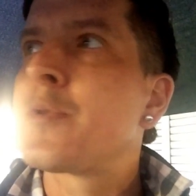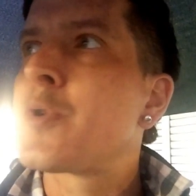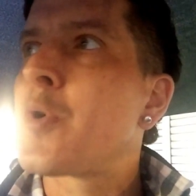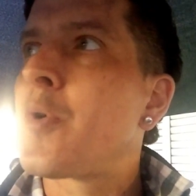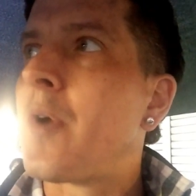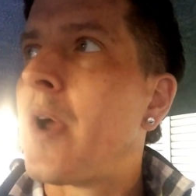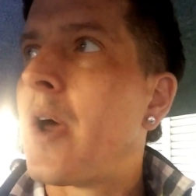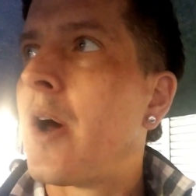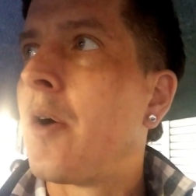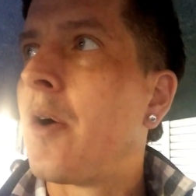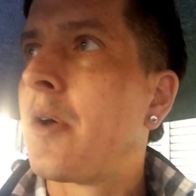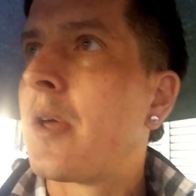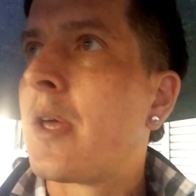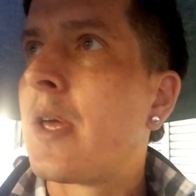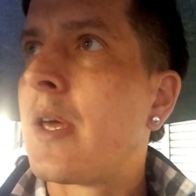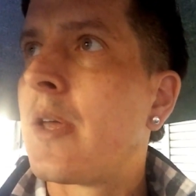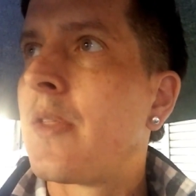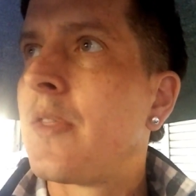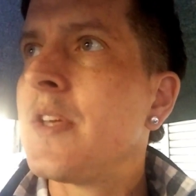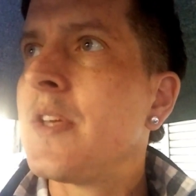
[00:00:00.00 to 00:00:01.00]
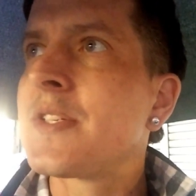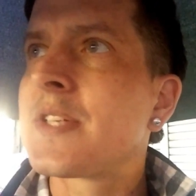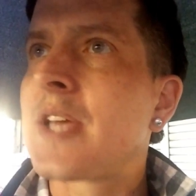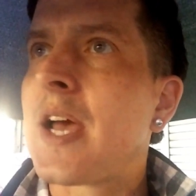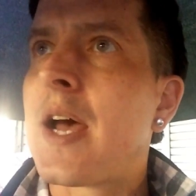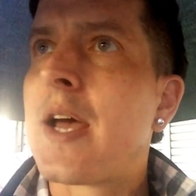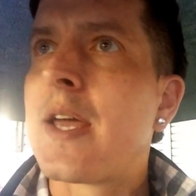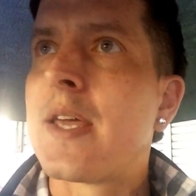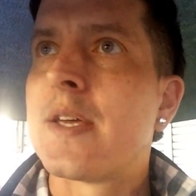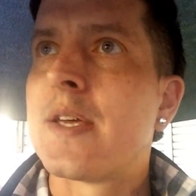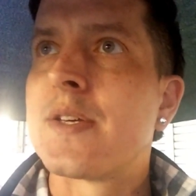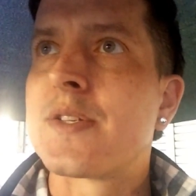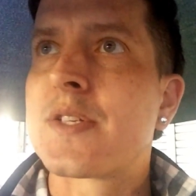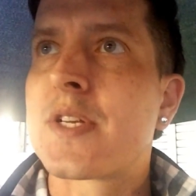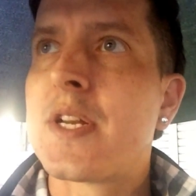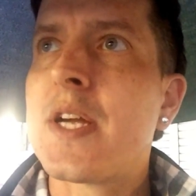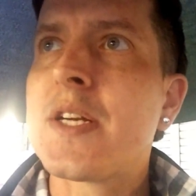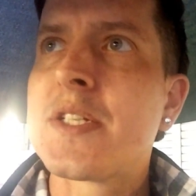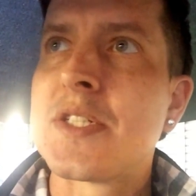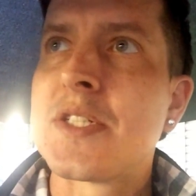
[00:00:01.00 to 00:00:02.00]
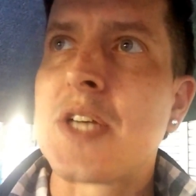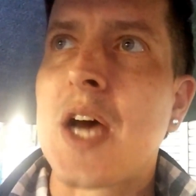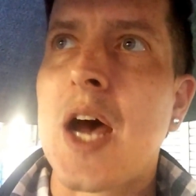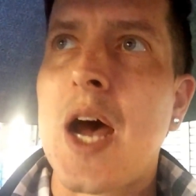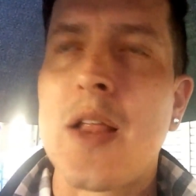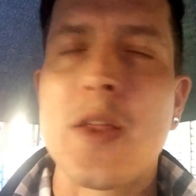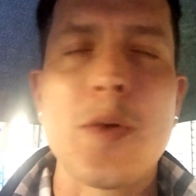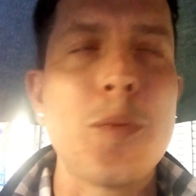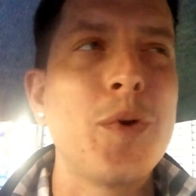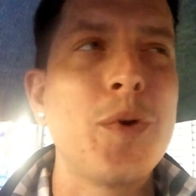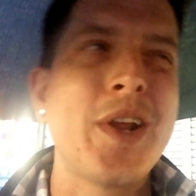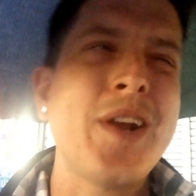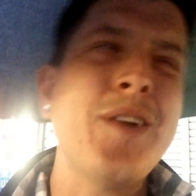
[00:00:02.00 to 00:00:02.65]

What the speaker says: Torell, and this guy is connected to Hollywood.